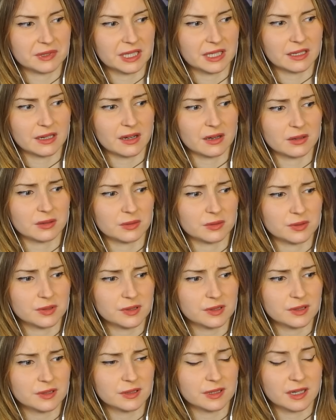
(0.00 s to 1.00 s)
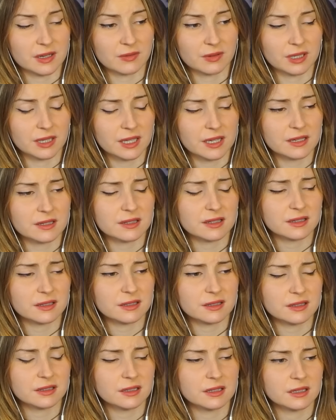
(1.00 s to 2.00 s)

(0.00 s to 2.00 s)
knows, than he realizes.